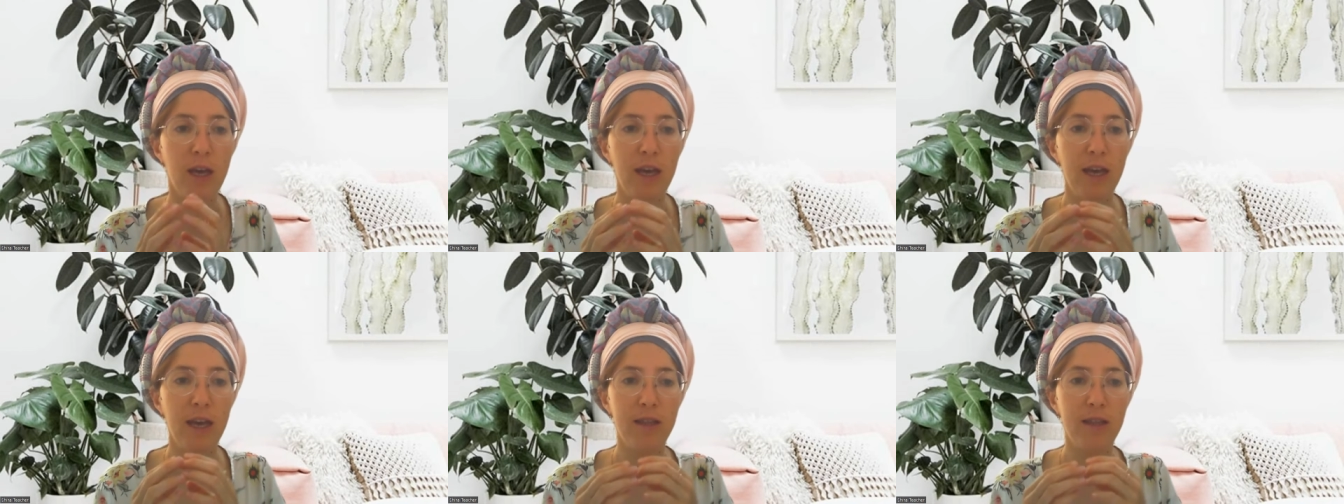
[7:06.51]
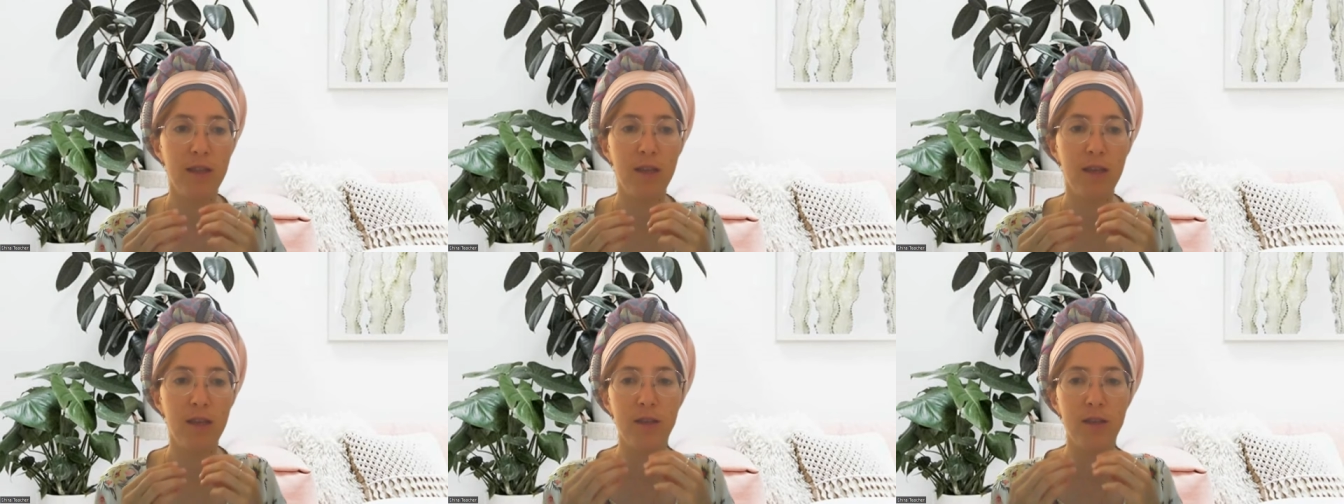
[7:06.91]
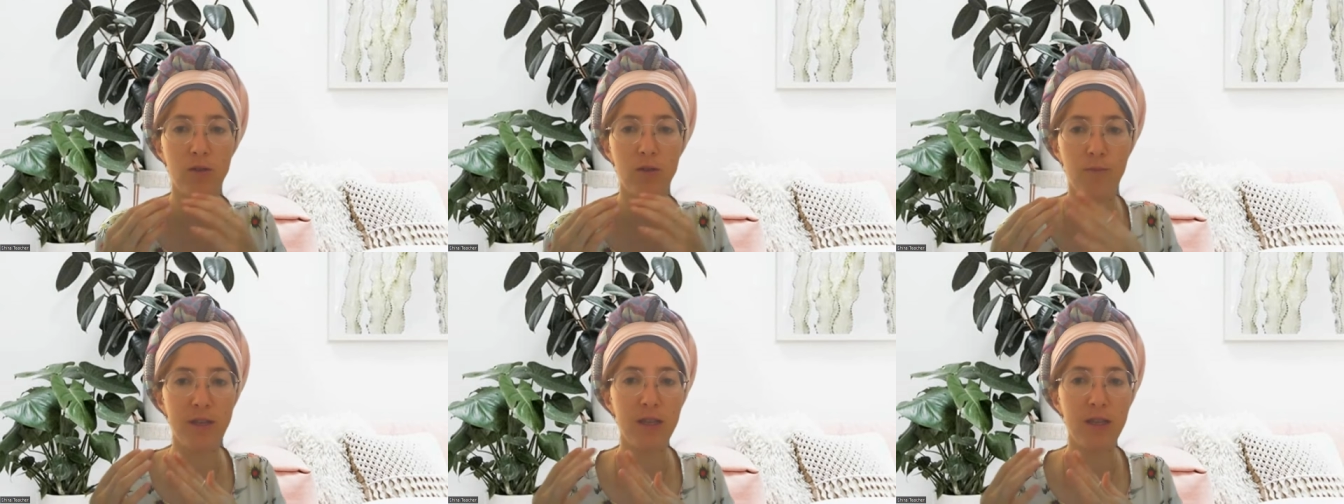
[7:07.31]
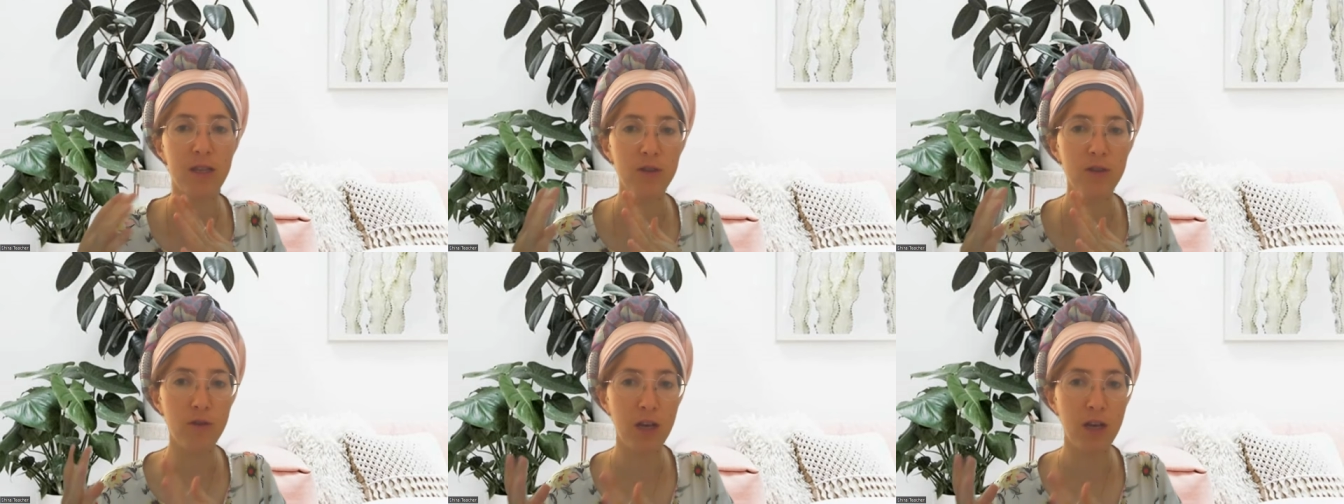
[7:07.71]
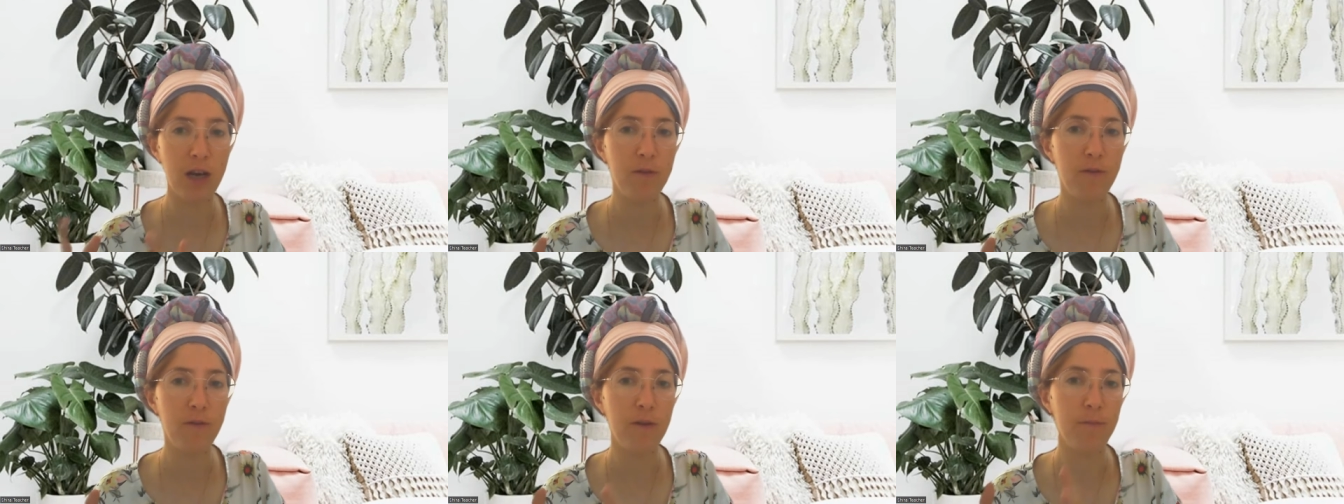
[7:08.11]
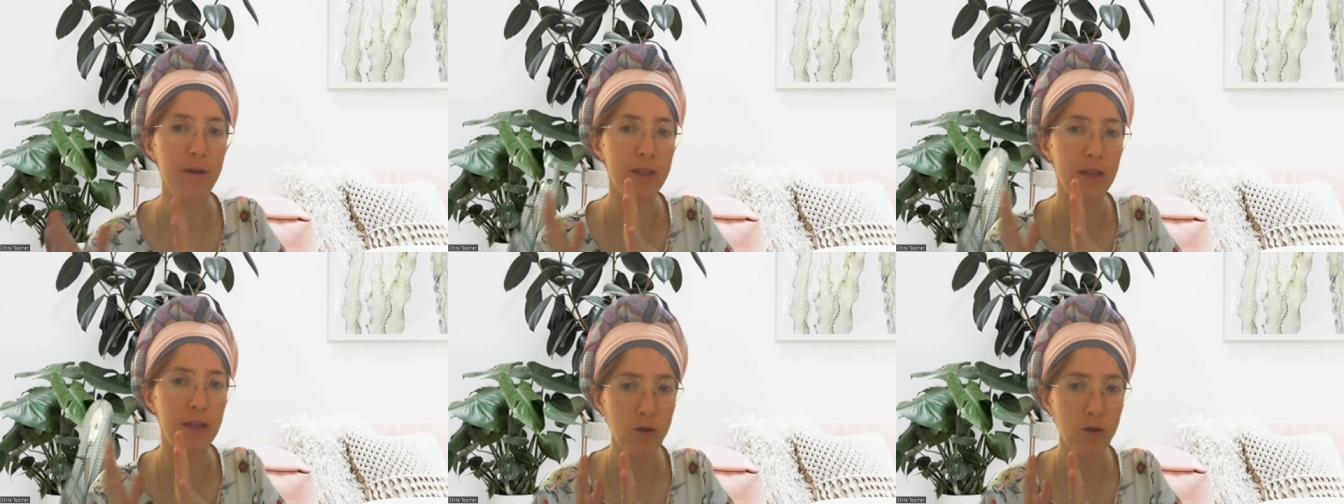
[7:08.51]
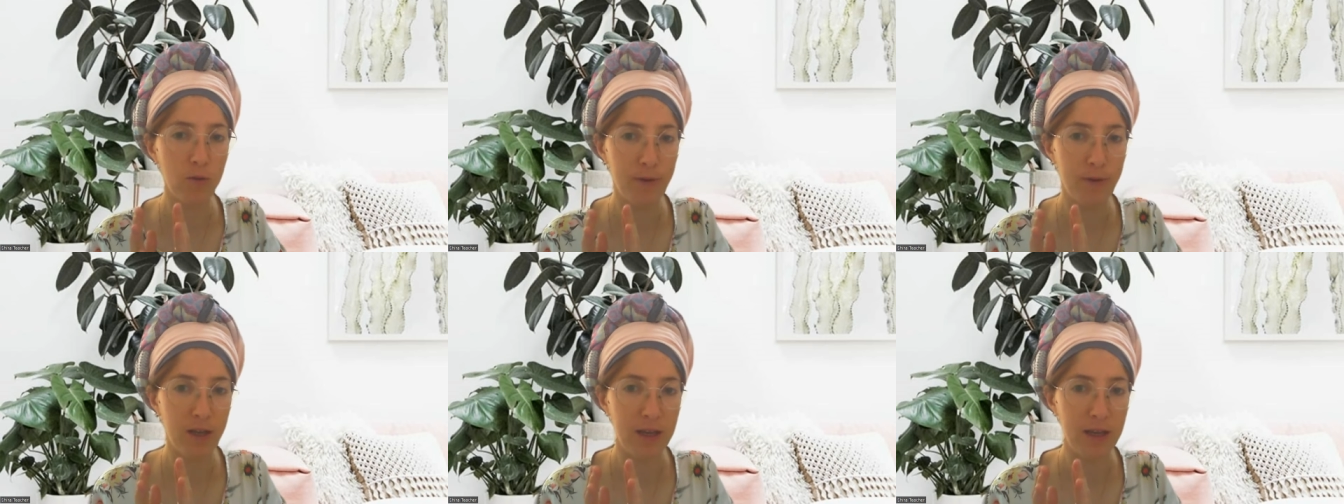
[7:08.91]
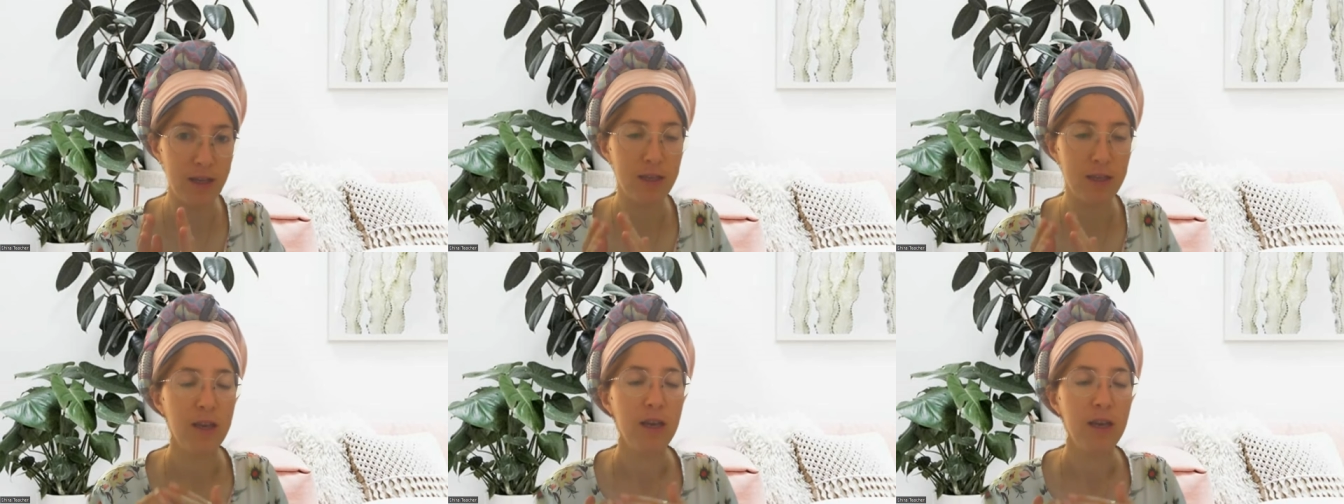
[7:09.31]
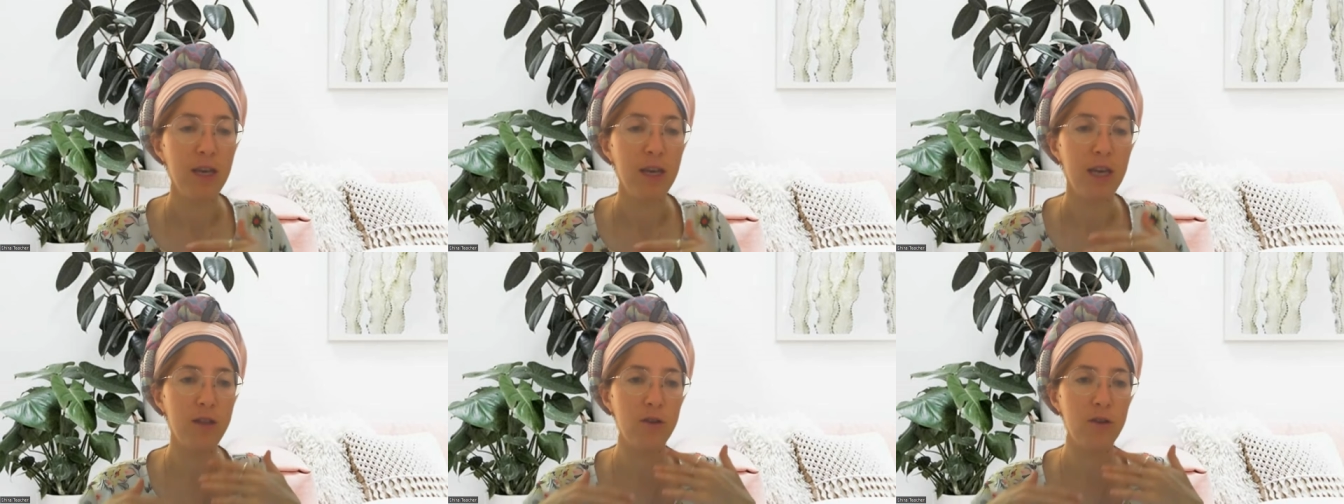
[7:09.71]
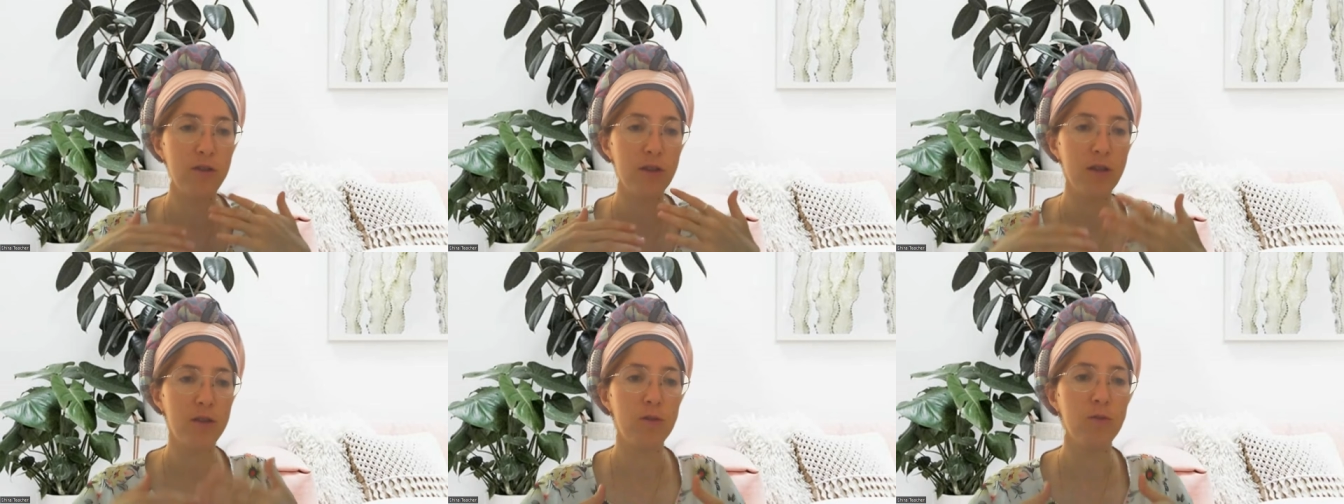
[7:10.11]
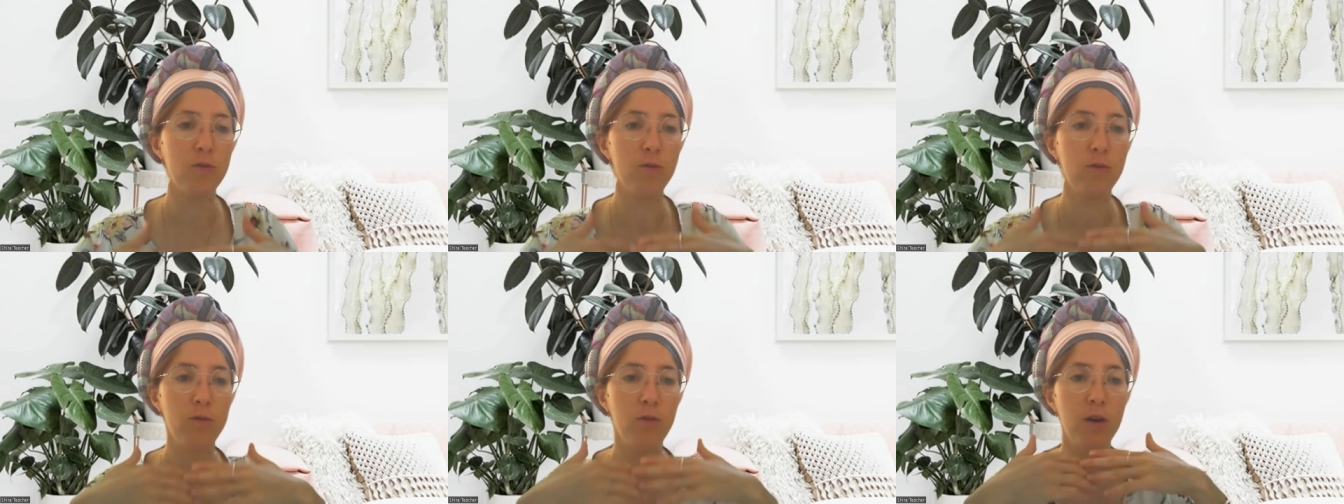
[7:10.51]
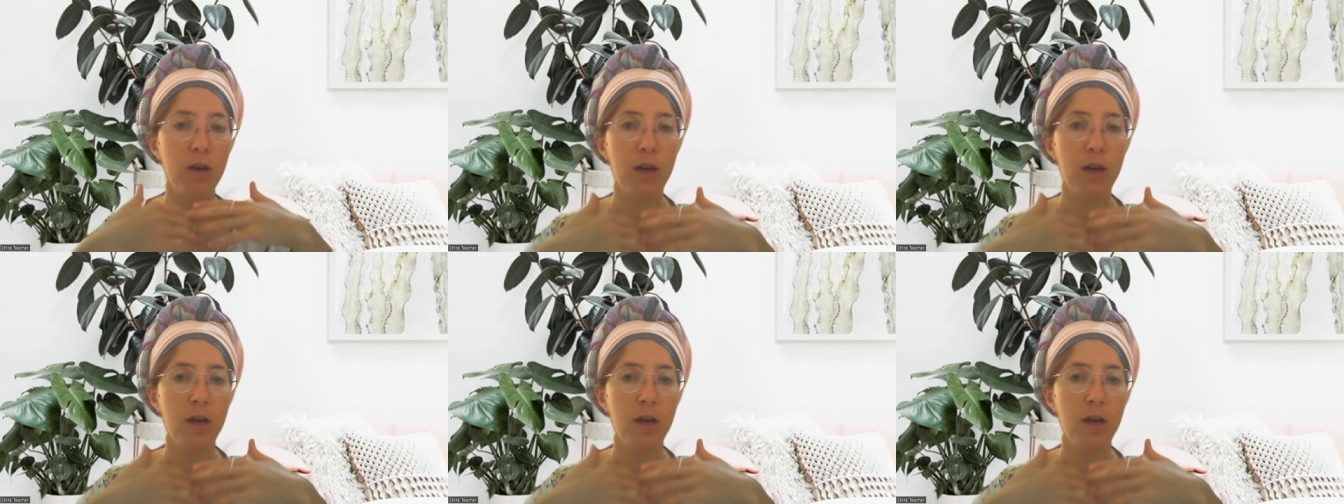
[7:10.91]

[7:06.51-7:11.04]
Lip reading: And so basically you're coming from a narrow place in order to